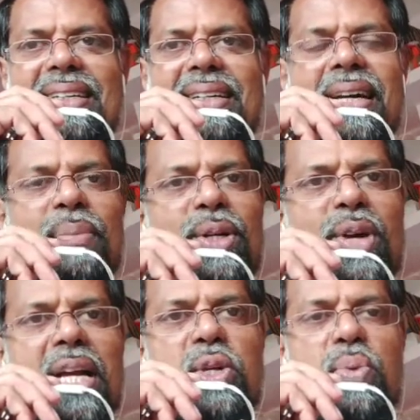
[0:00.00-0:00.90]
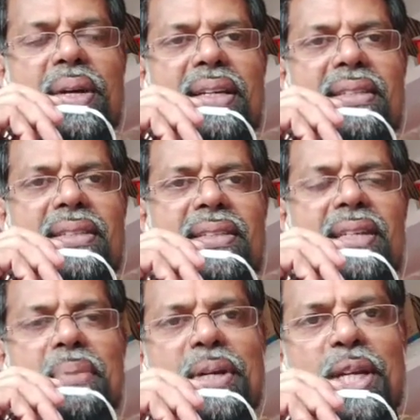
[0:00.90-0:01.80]
I'm a graduate. Sir,
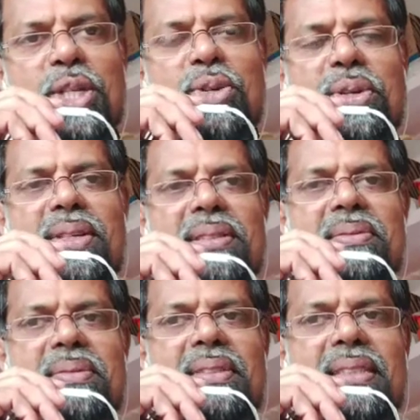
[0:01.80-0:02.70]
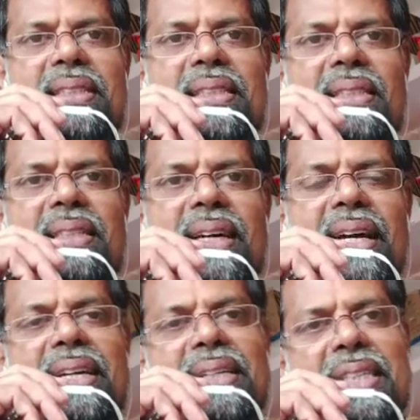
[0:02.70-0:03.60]
I'm an engineer.
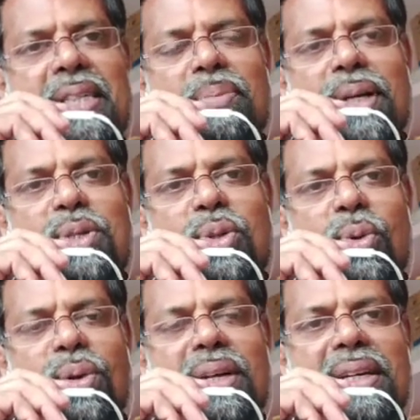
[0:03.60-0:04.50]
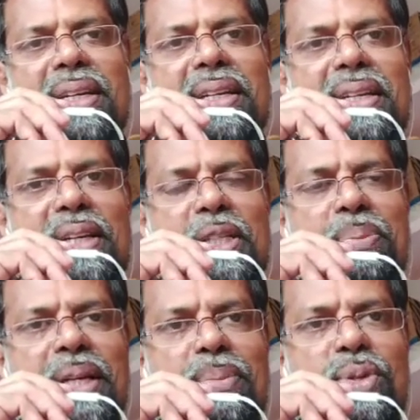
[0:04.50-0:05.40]
I did my schooling in an English
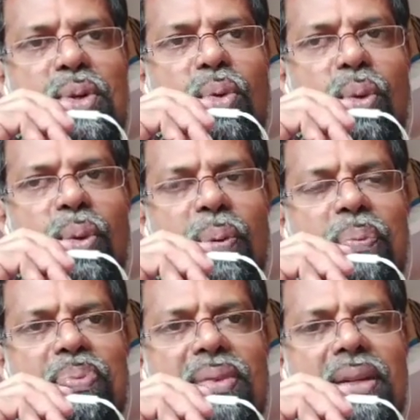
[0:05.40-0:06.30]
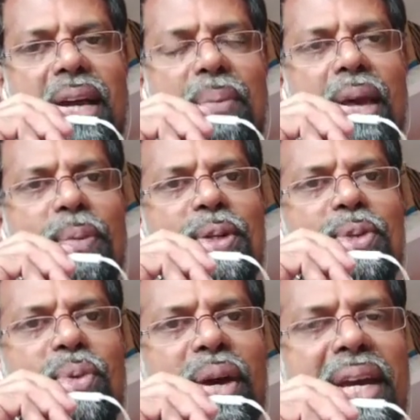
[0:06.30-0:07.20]
medium school. I'm able to
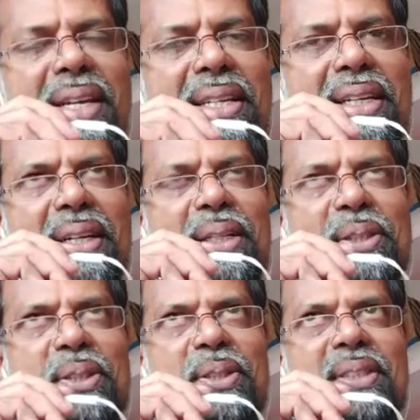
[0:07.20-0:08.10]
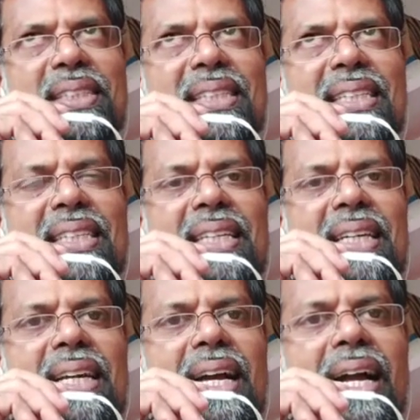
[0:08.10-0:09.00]
write English.
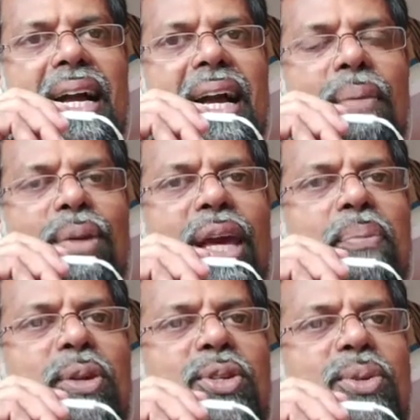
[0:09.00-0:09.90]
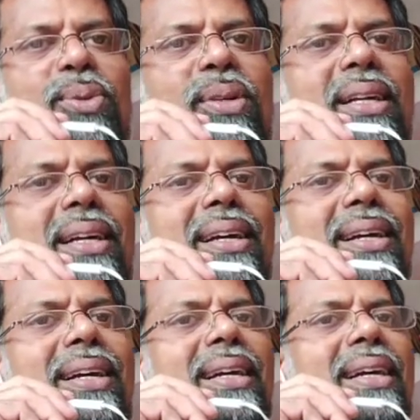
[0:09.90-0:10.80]
I'm able to
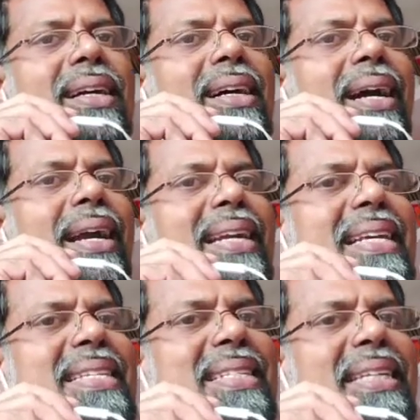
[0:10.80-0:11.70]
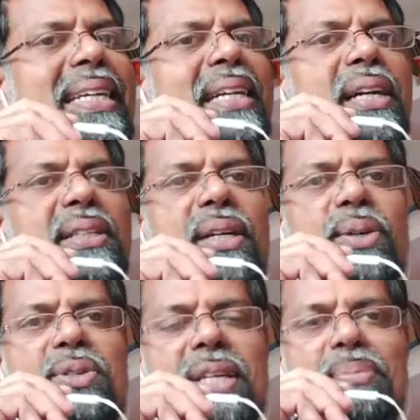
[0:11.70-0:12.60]
understand English to
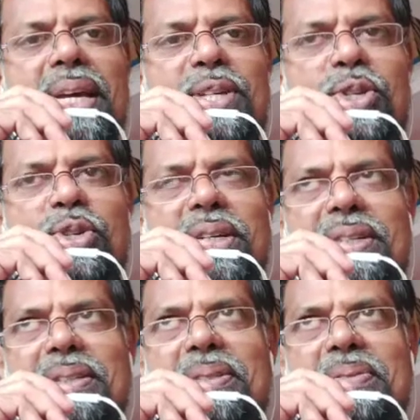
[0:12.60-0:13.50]
some extent.